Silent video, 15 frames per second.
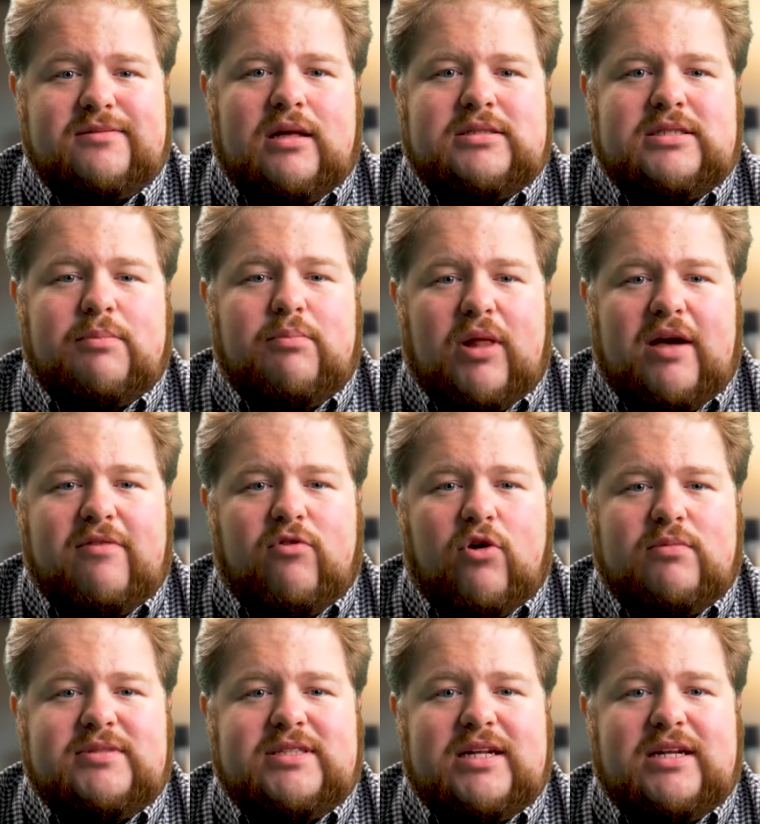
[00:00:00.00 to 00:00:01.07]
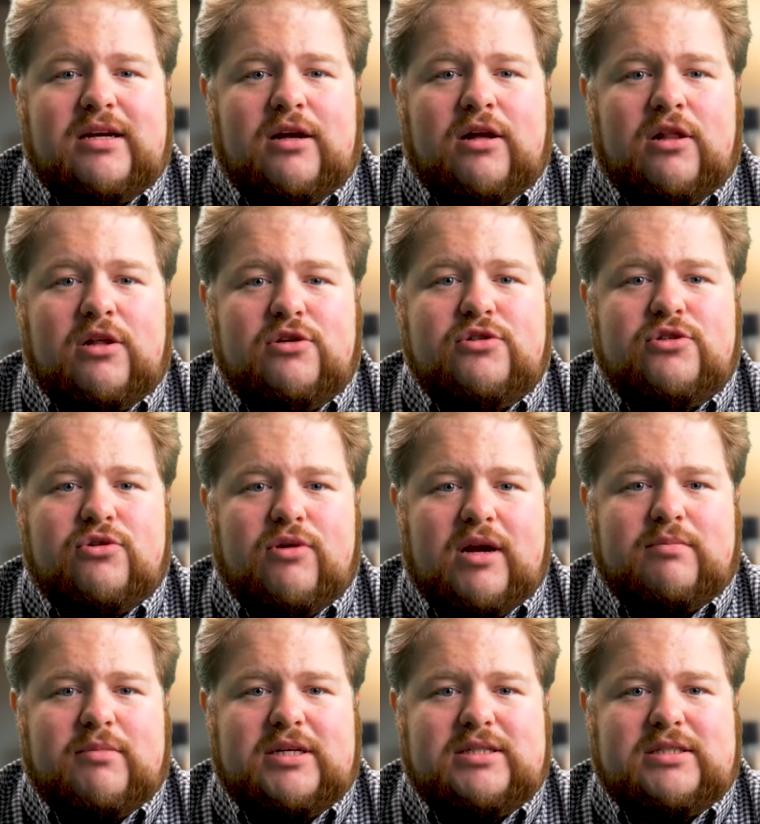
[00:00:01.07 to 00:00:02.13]
Some platforms that include
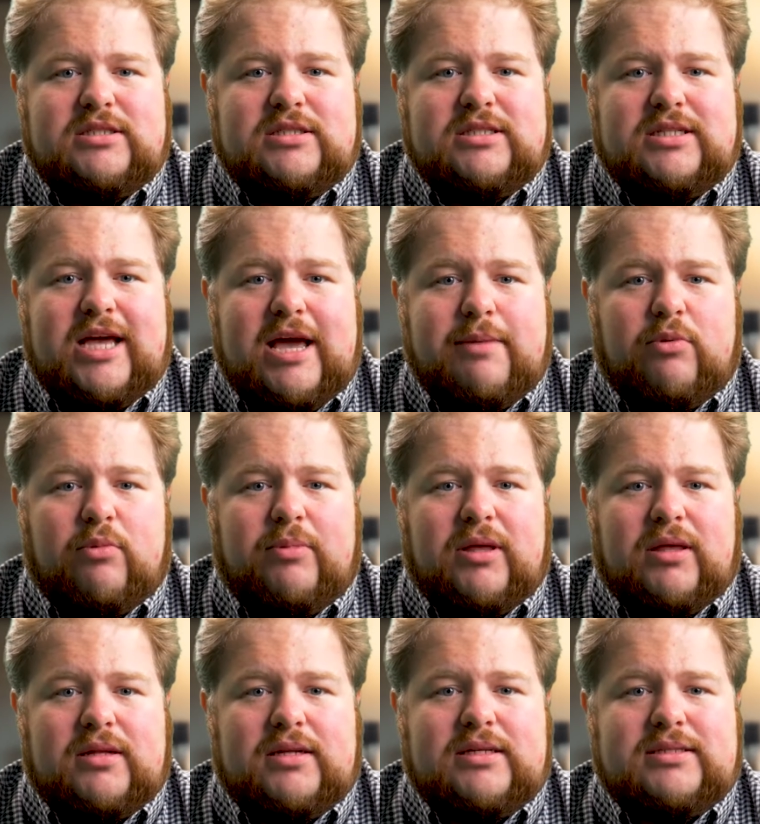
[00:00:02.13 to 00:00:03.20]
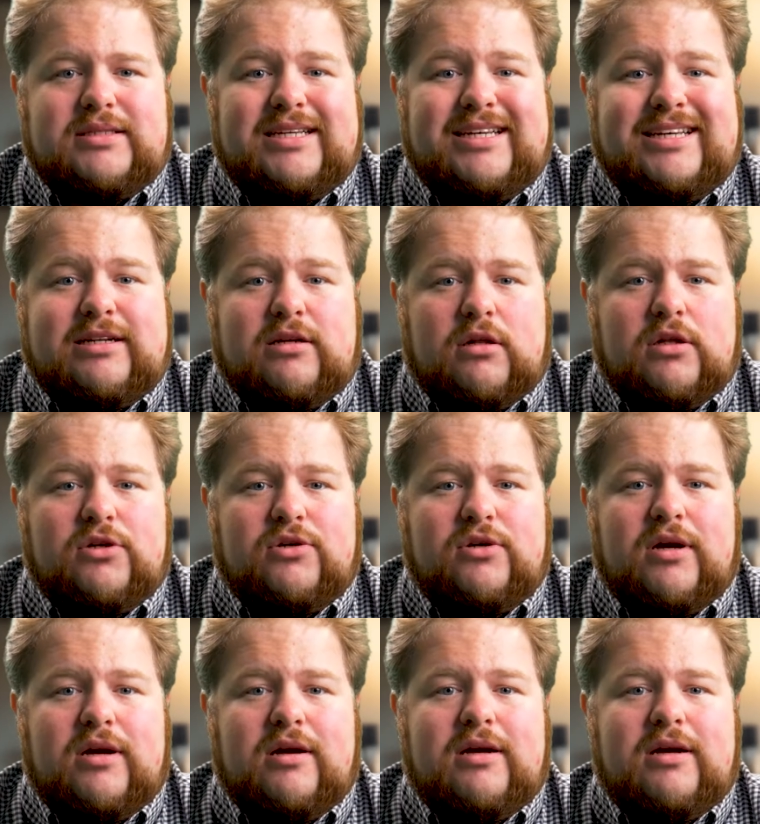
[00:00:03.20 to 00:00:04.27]
direct messaging capabilities include
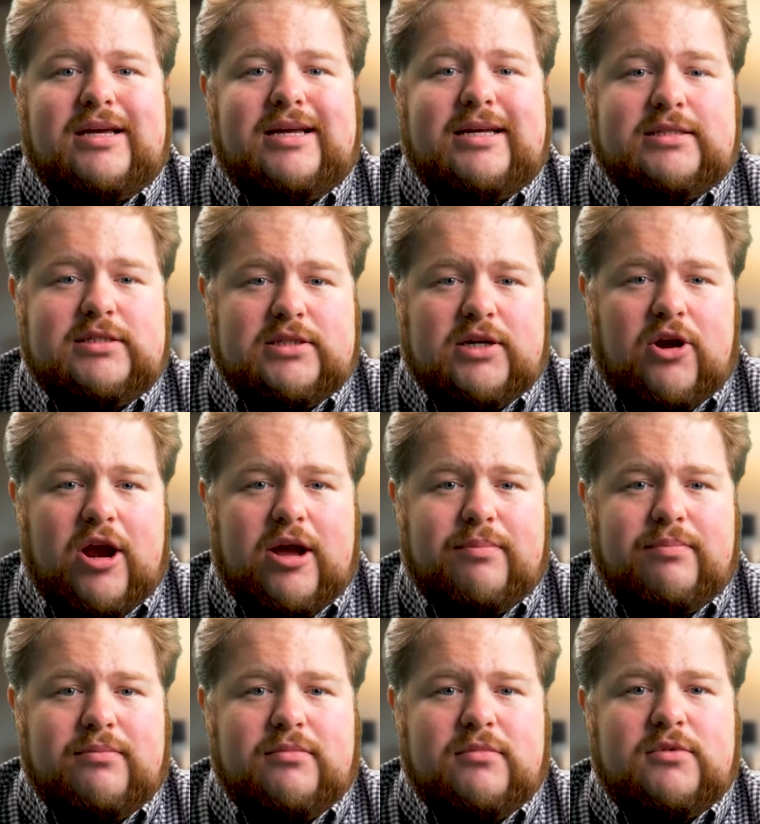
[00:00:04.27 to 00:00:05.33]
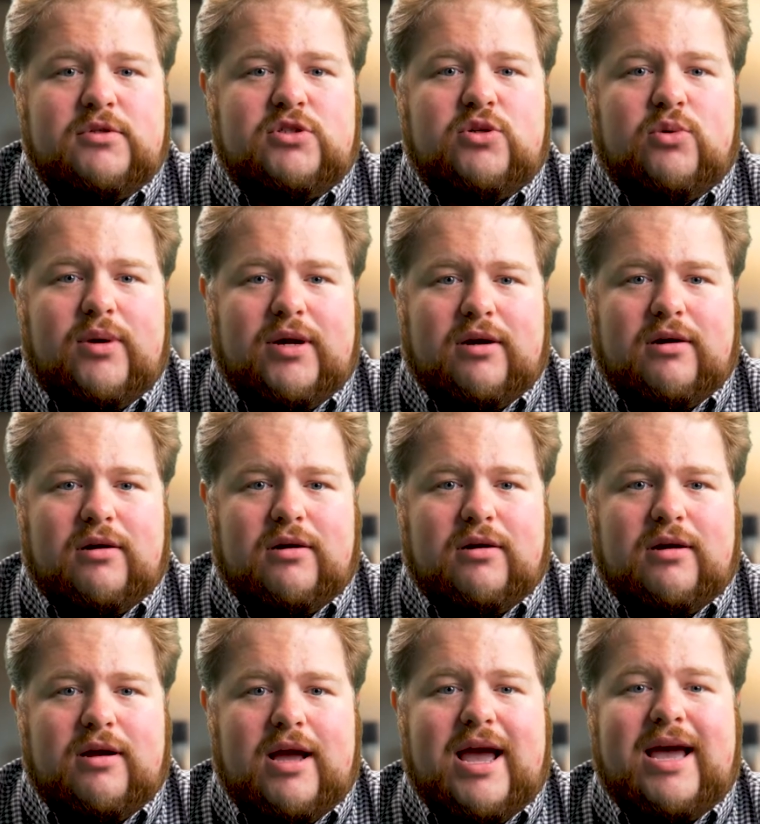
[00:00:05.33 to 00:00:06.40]
Instagram, Twitter,
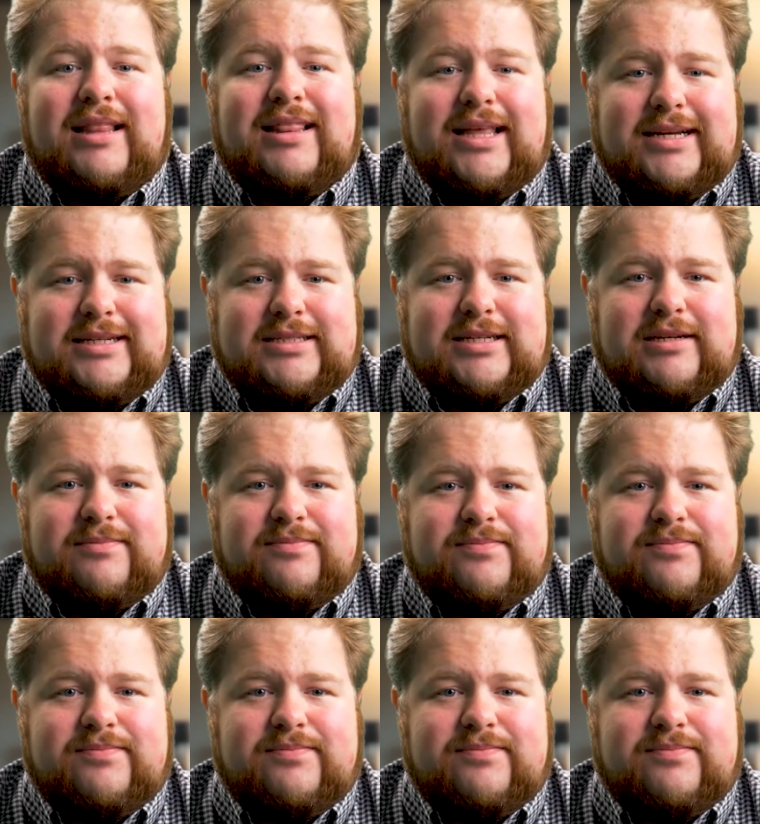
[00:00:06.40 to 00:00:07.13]
and LinkedIn.